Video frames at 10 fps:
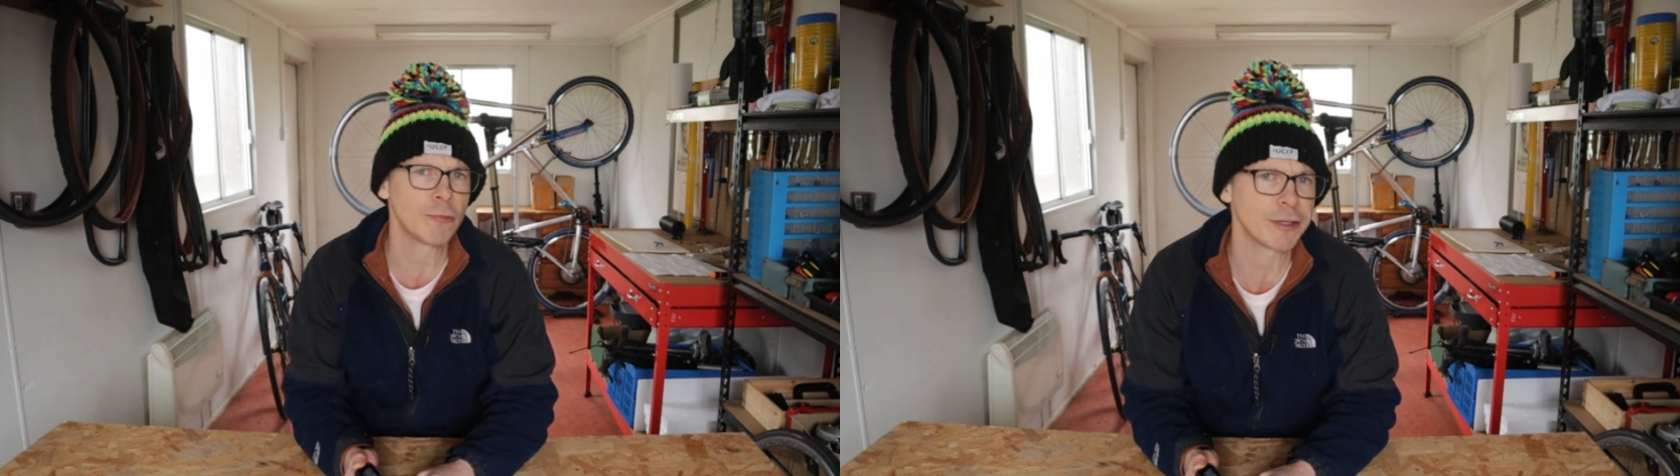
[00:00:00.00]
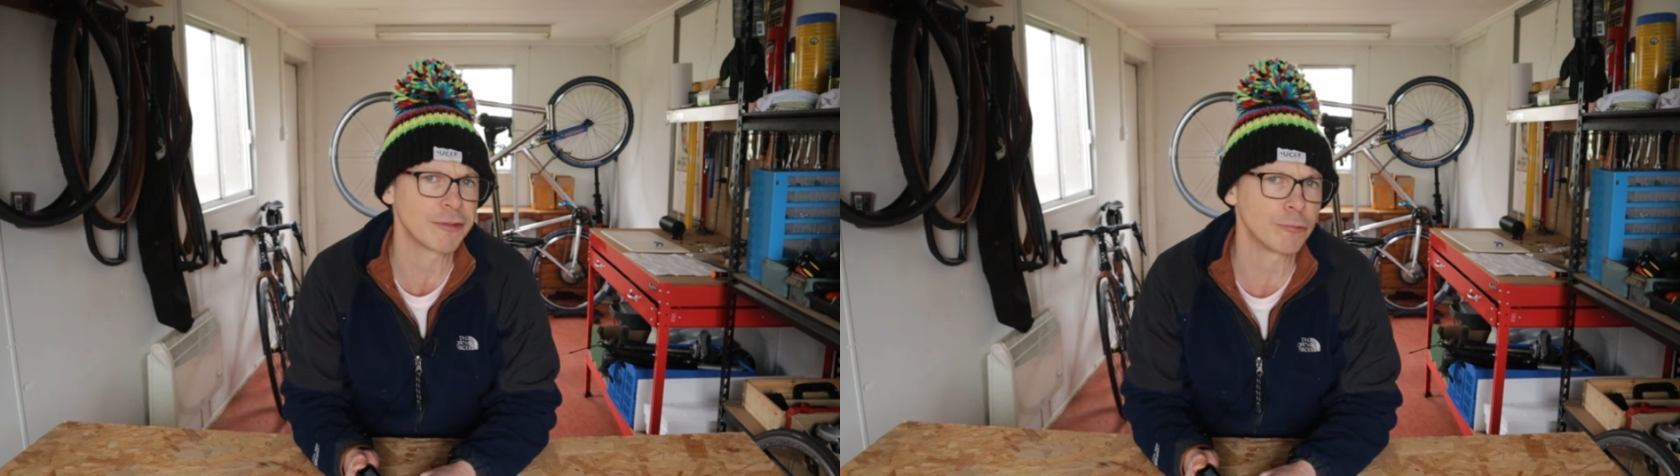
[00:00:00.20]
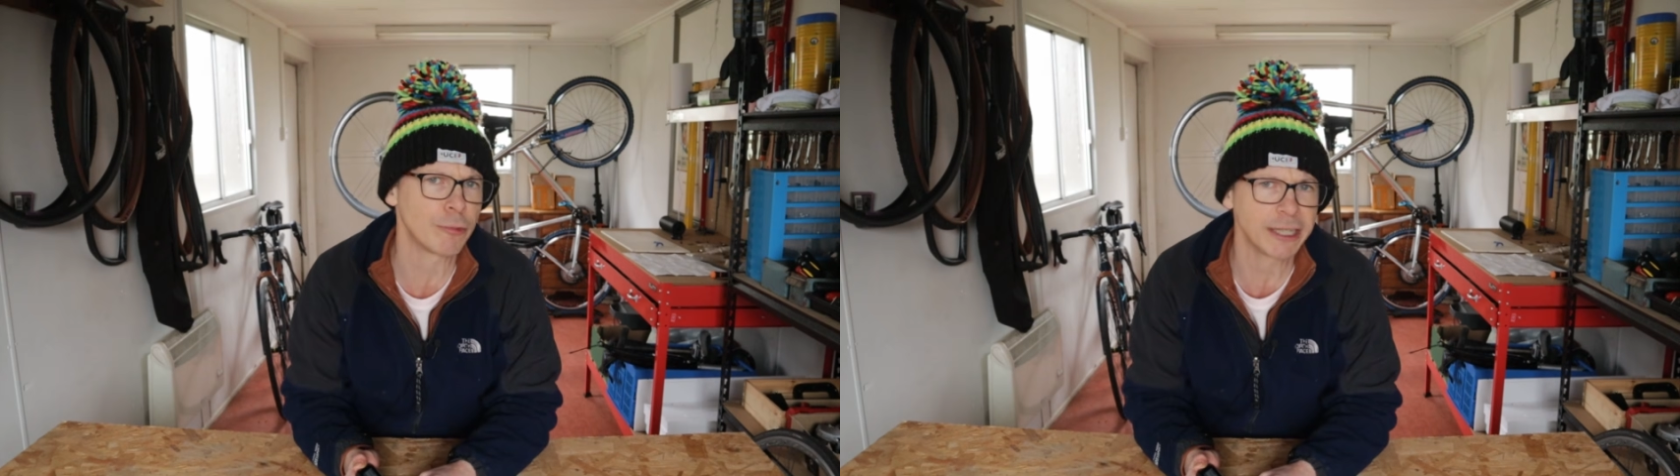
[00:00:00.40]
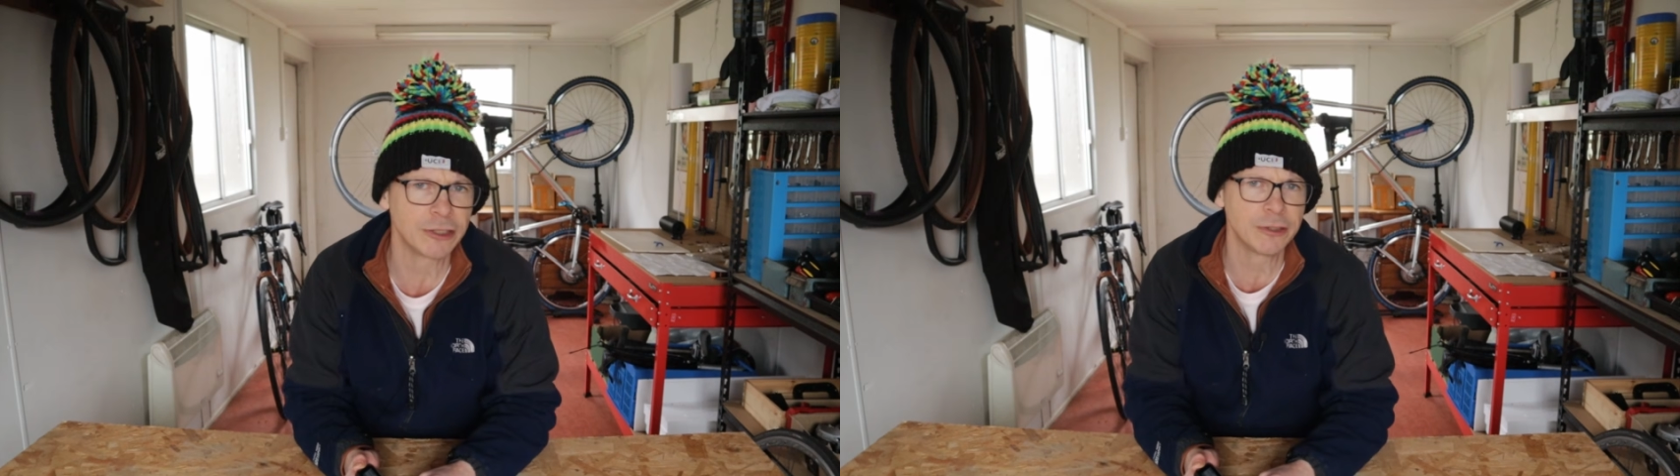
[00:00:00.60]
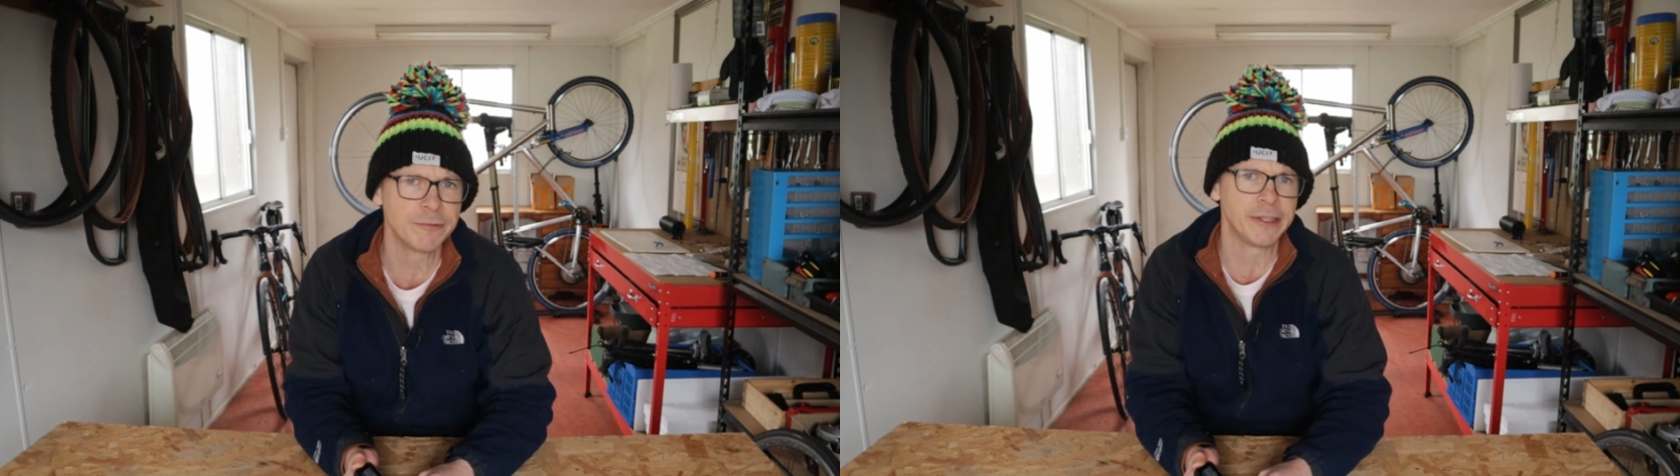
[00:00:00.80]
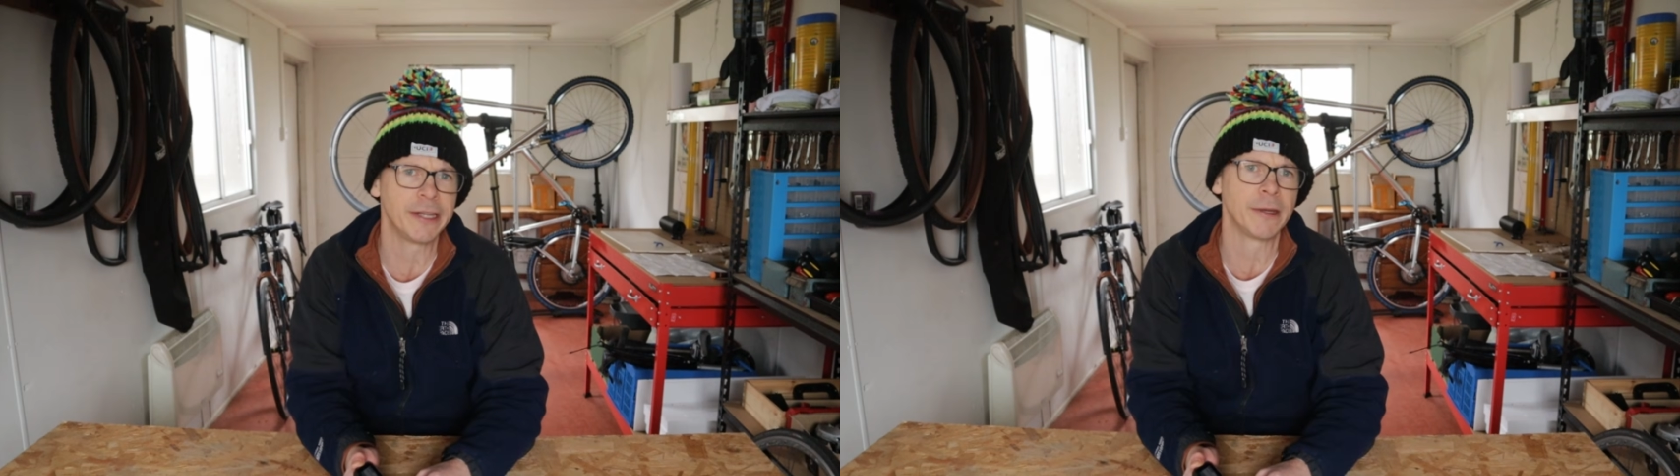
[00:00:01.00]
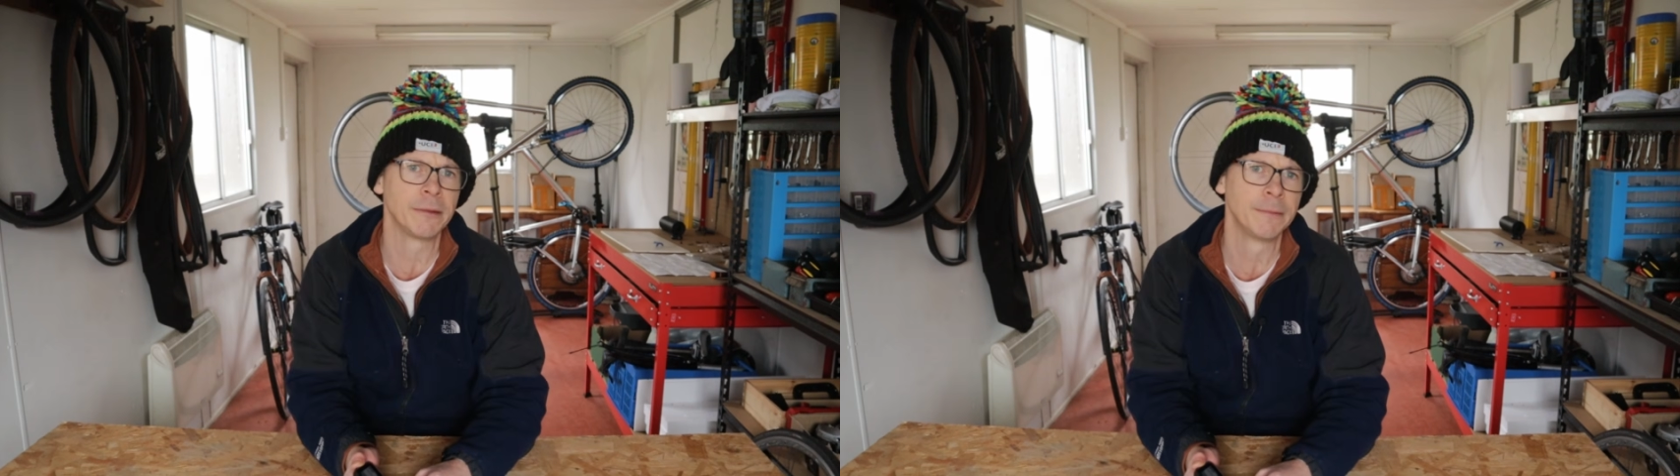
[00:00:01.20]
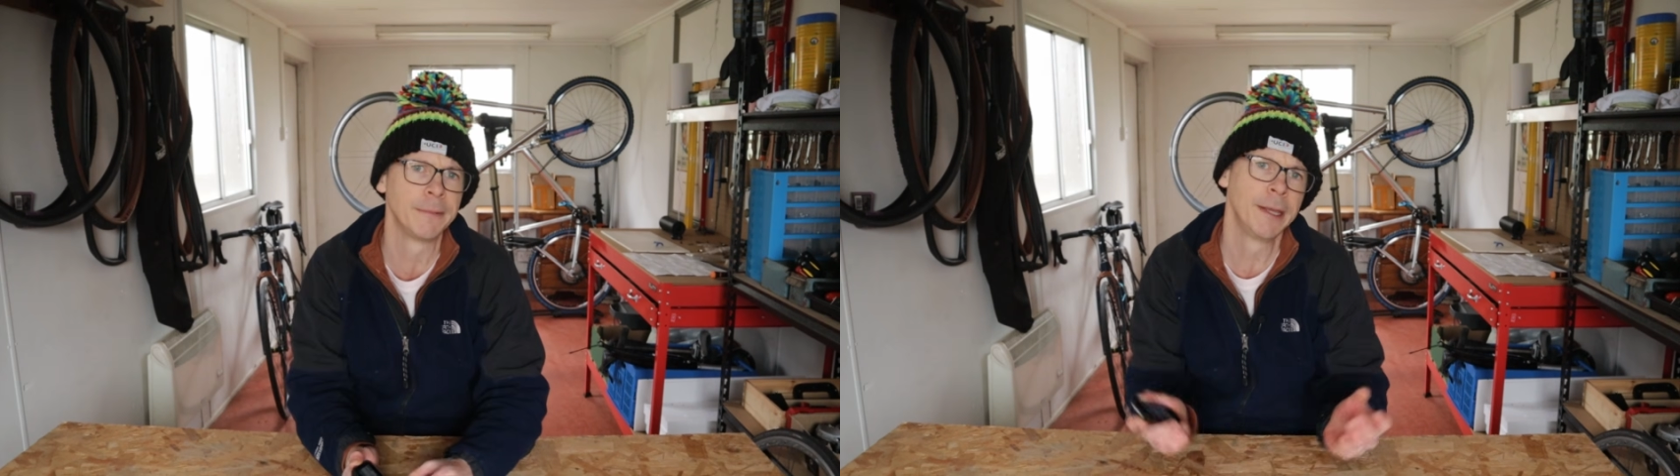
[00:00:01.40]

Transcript: resurrection video.